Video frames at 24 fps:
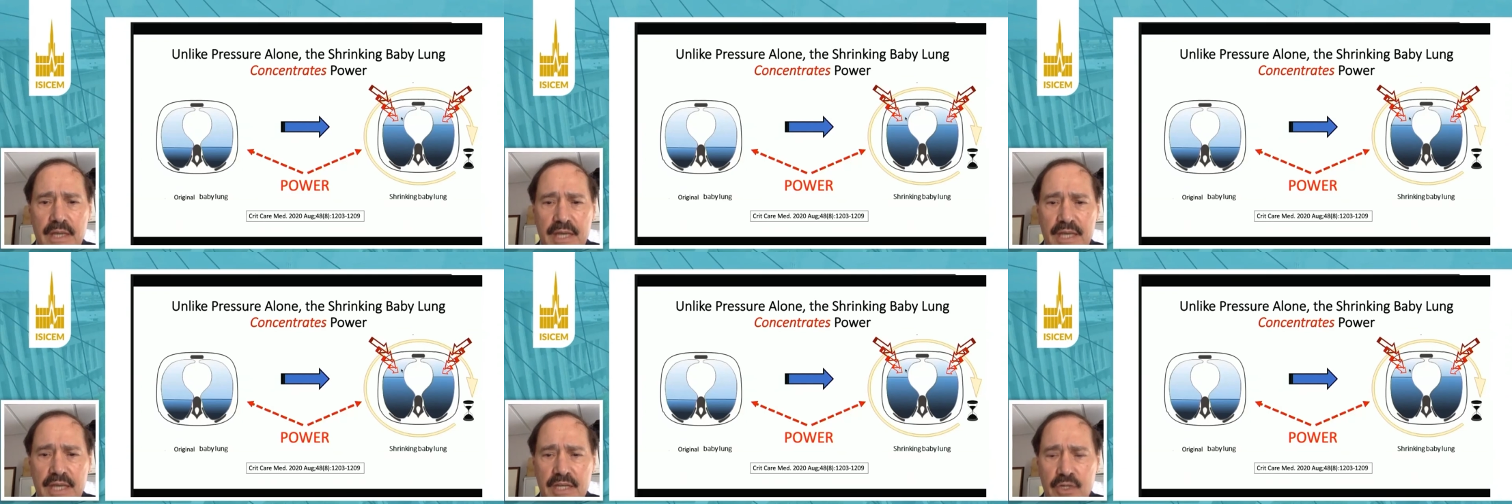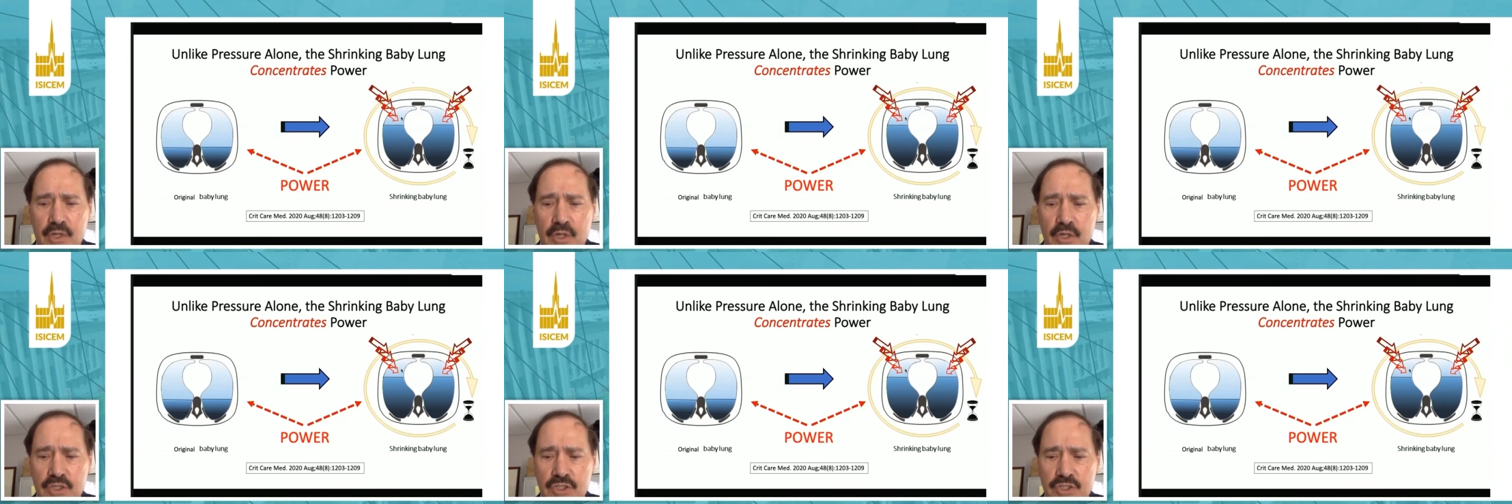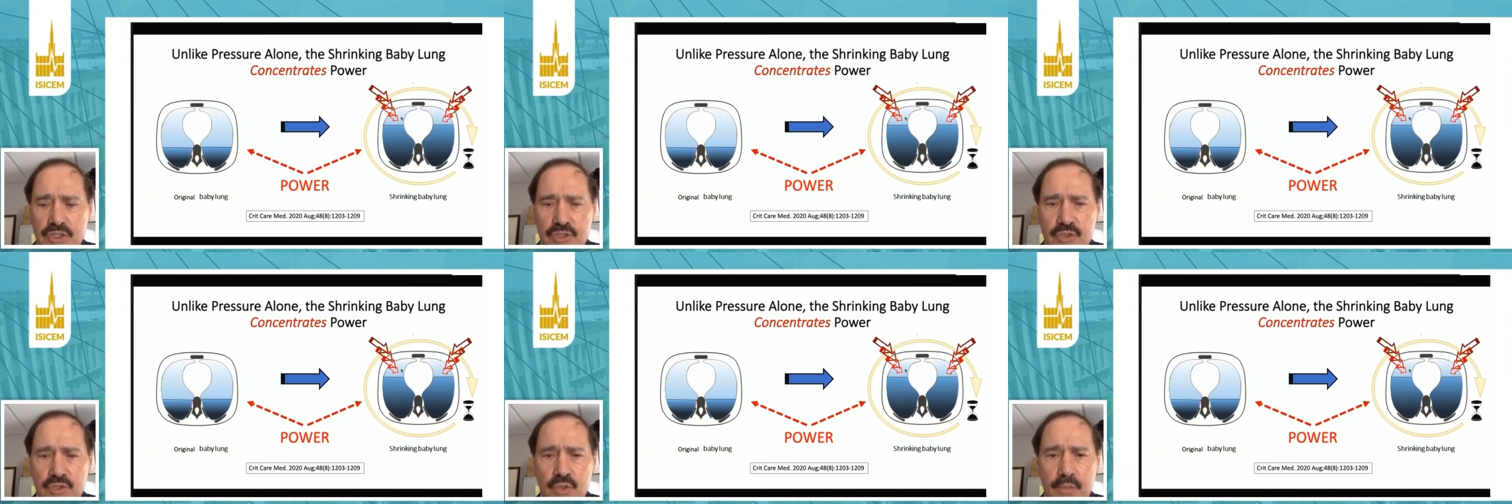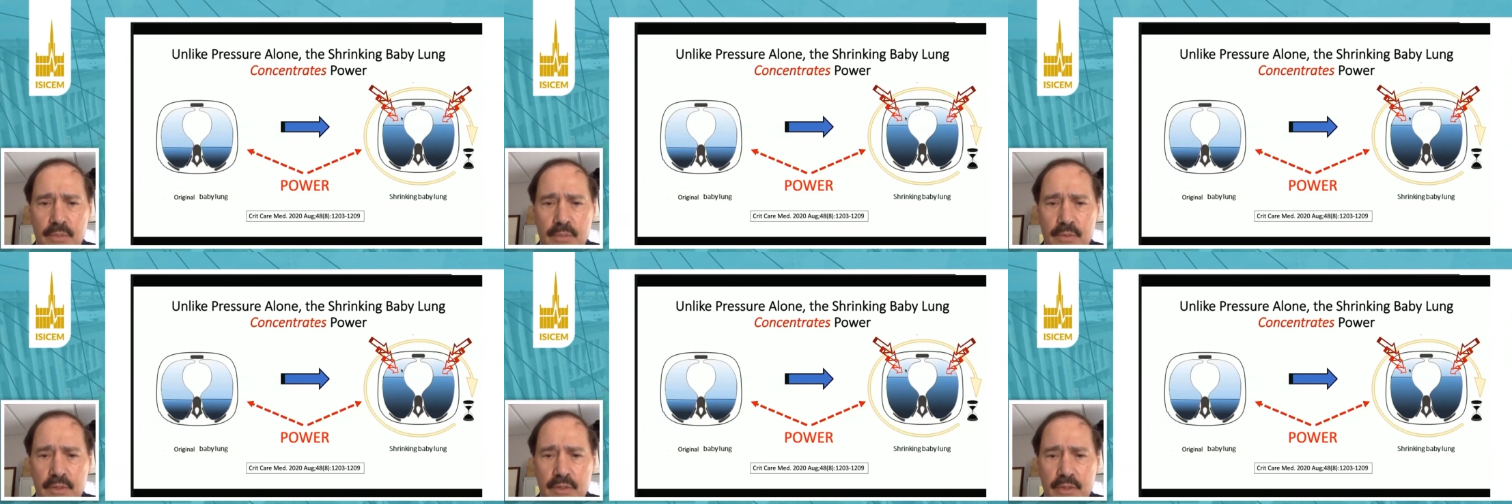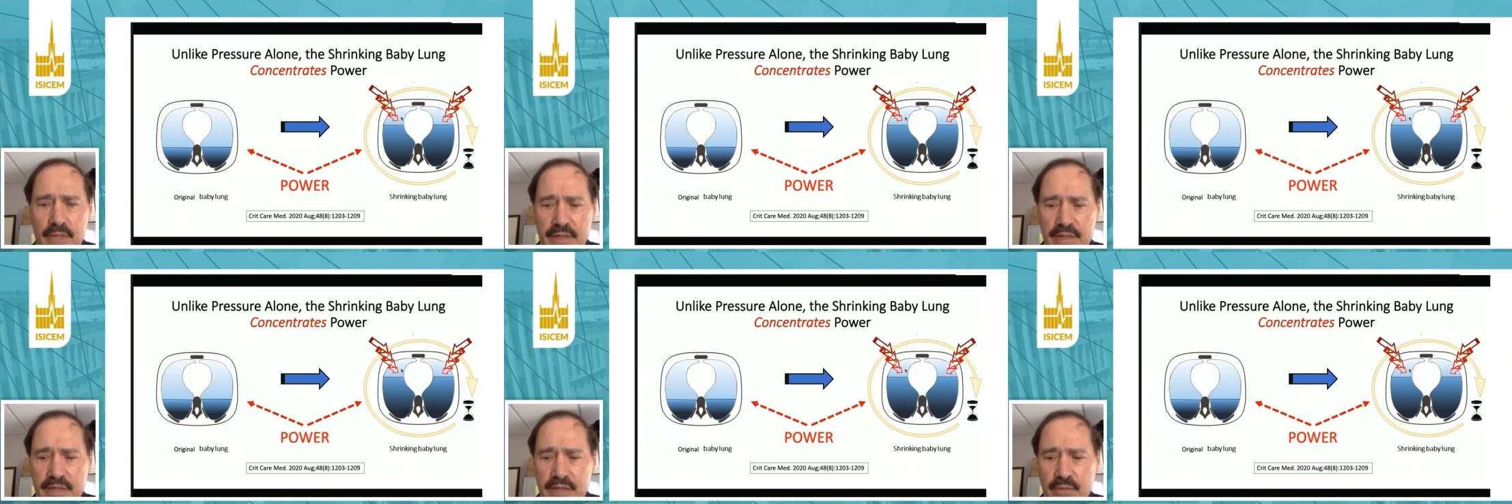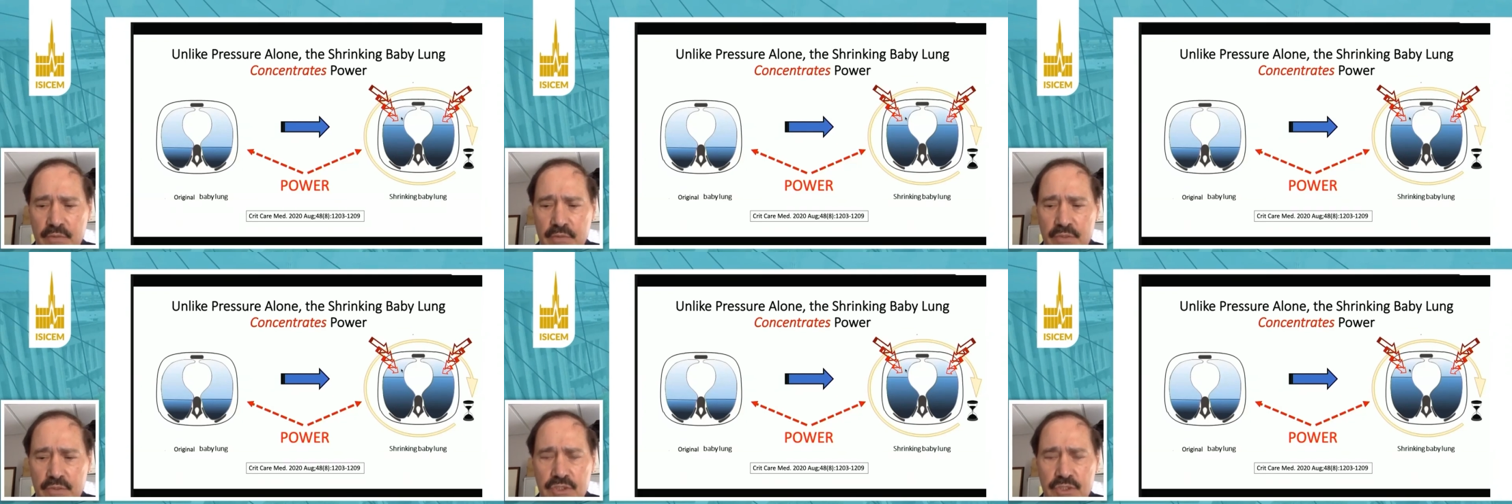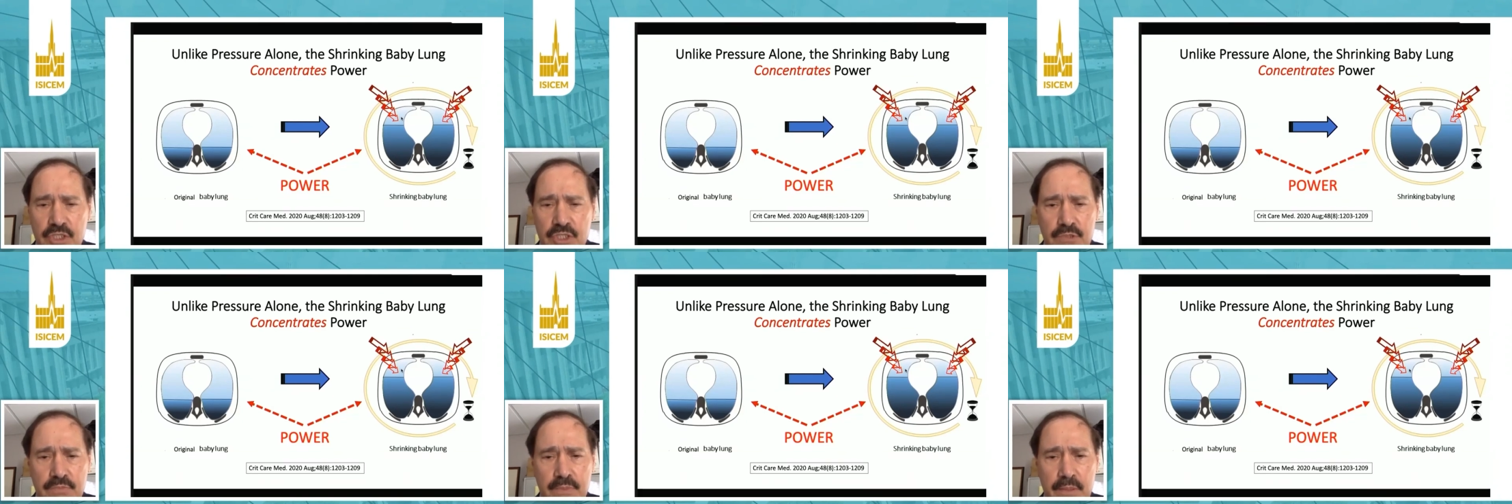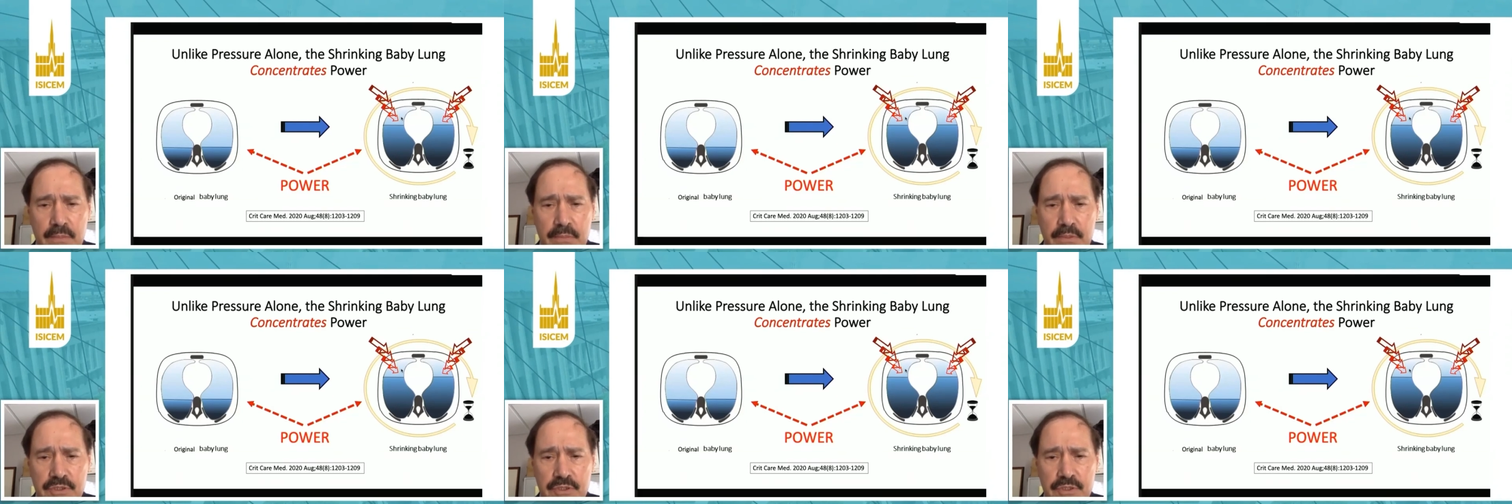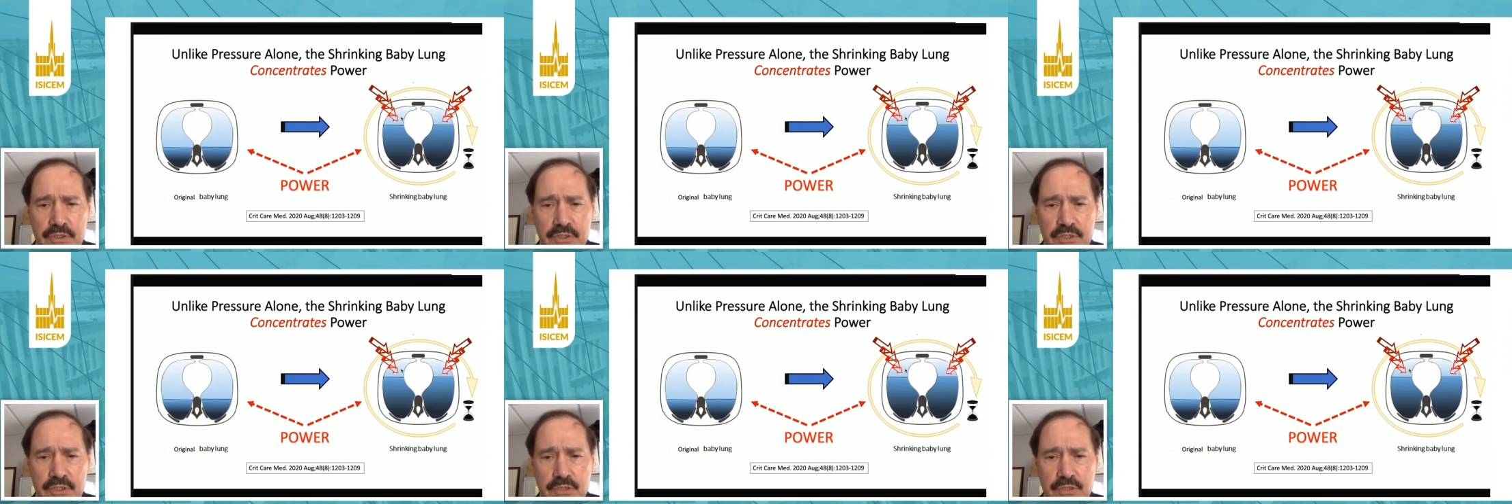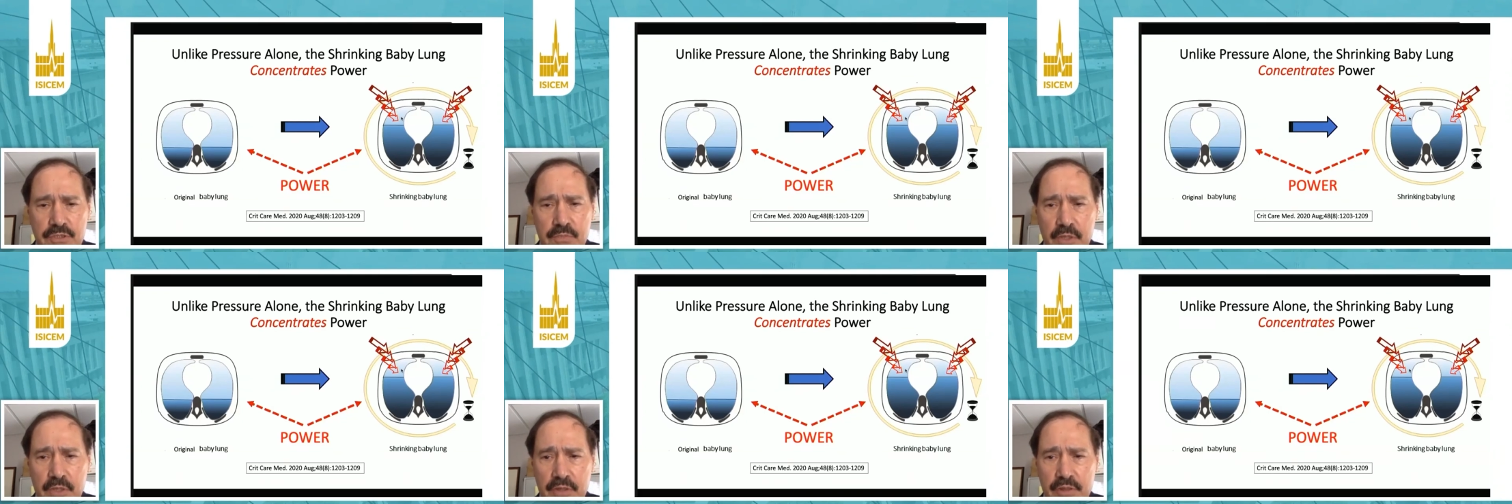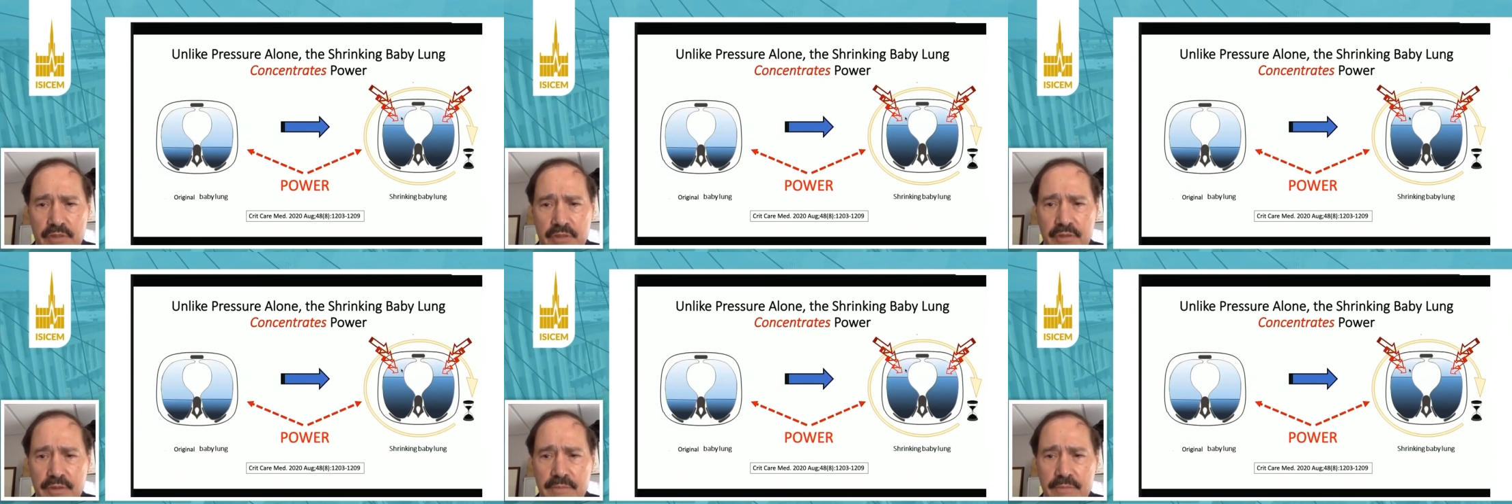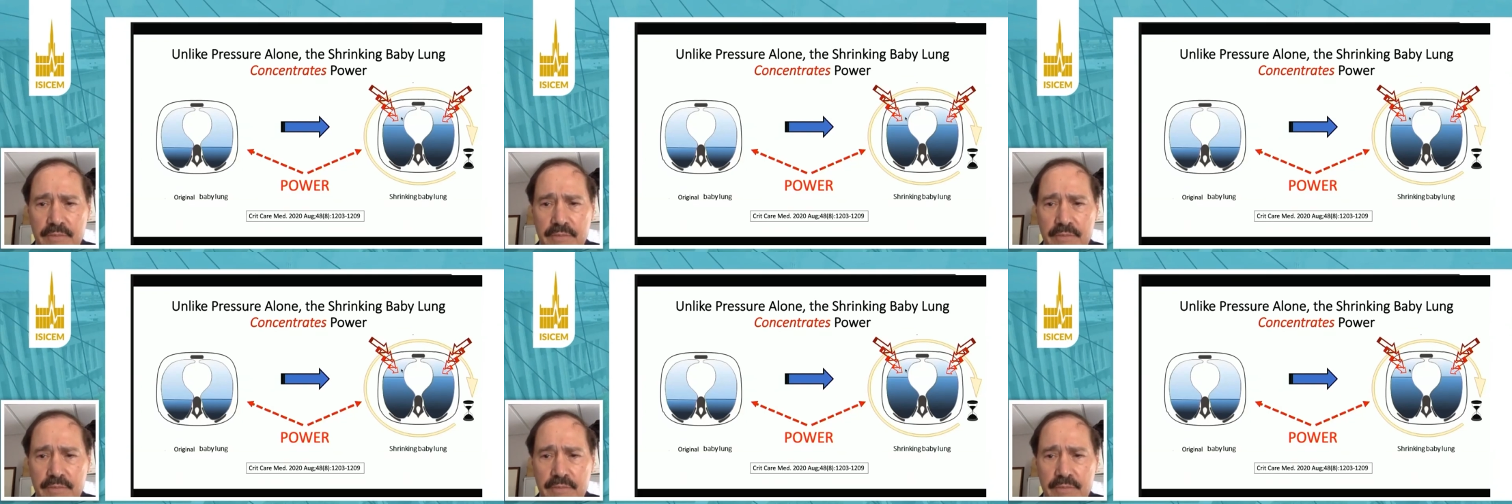and causes trouble, and that was just published this month.